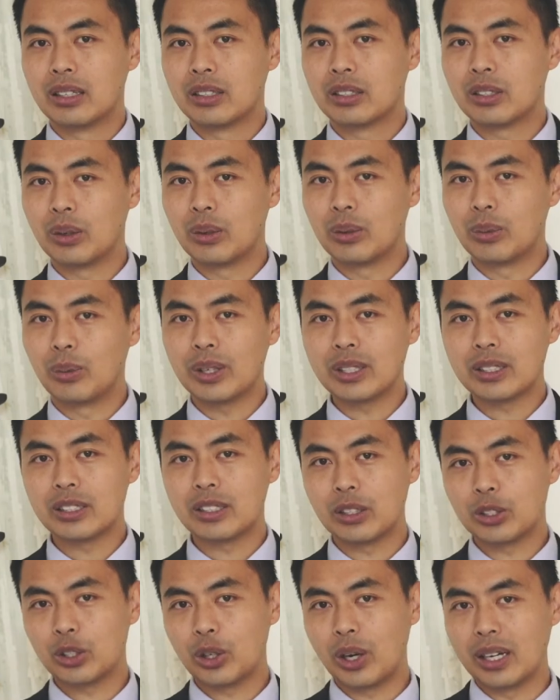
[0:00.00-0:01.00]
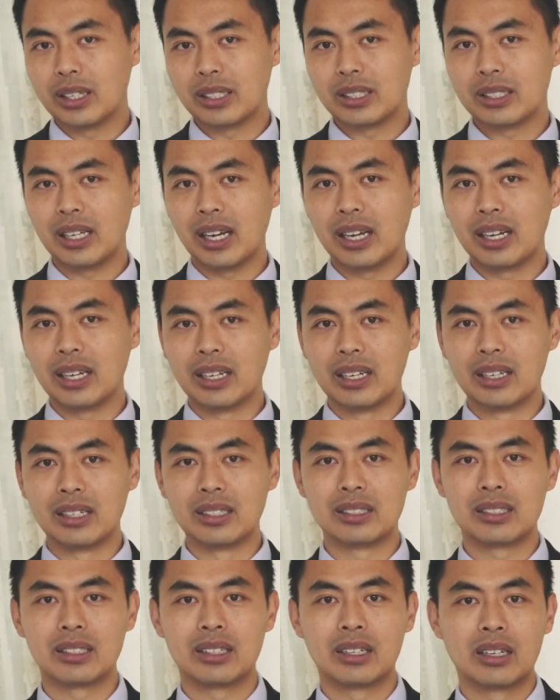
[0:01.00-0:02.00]
So what they're trying to say
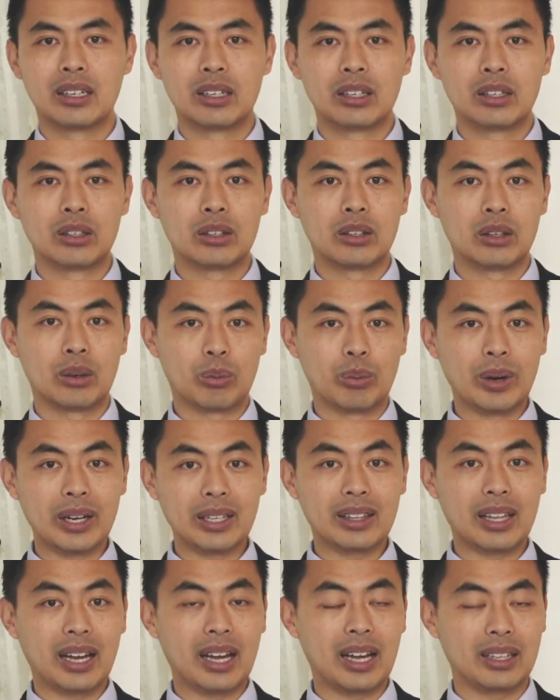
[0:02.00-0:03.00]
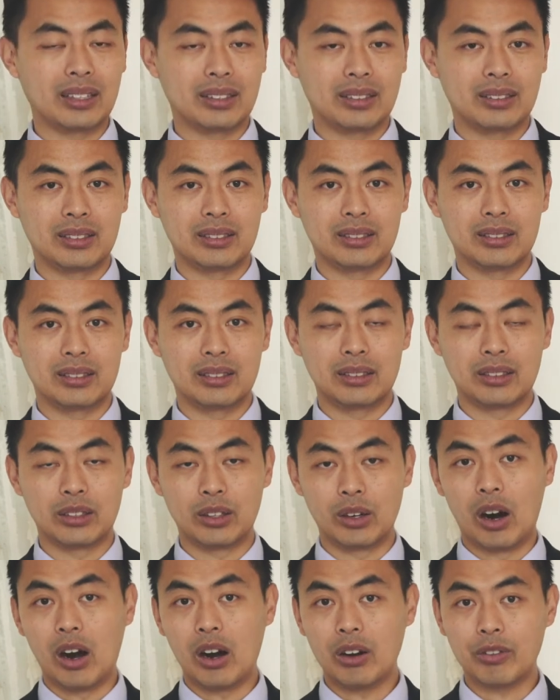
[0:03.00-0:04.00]
is the rate that
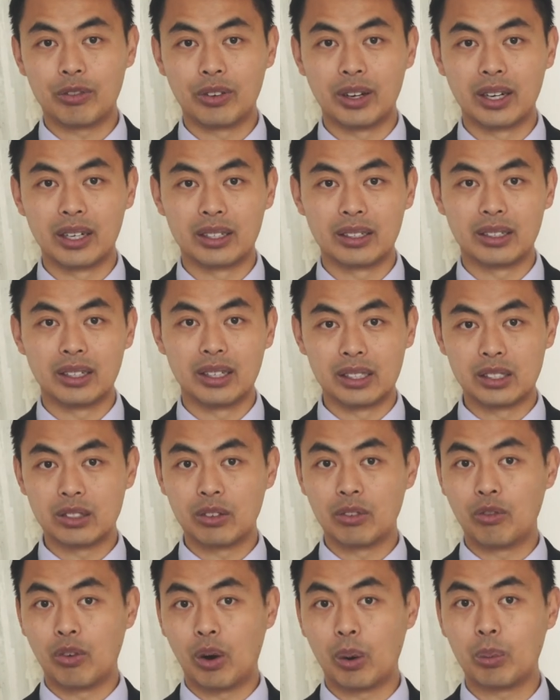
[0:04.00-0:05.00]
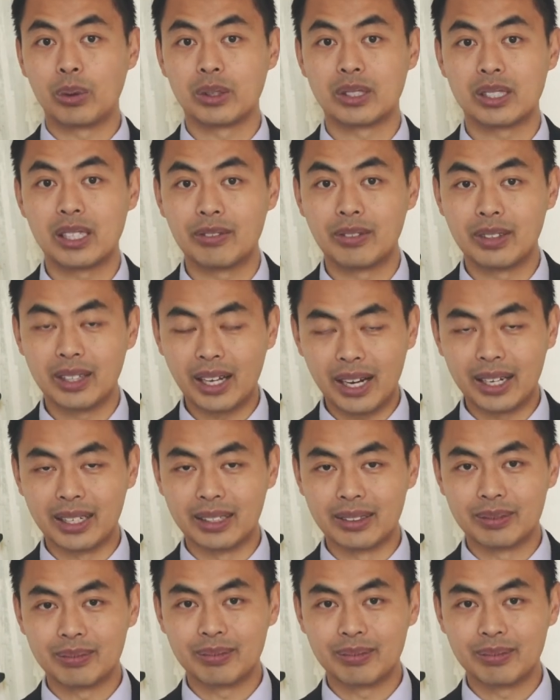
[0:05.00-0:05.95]
they're offering is 4.79.